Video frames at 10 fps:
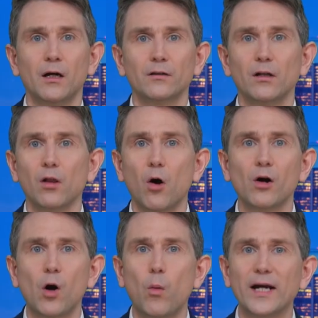The
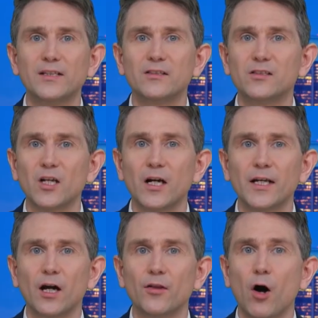long-awaited study
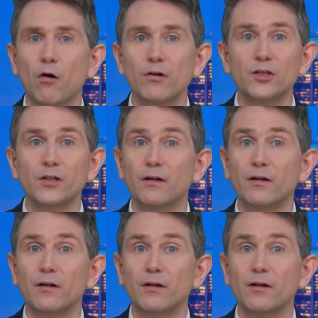on the origin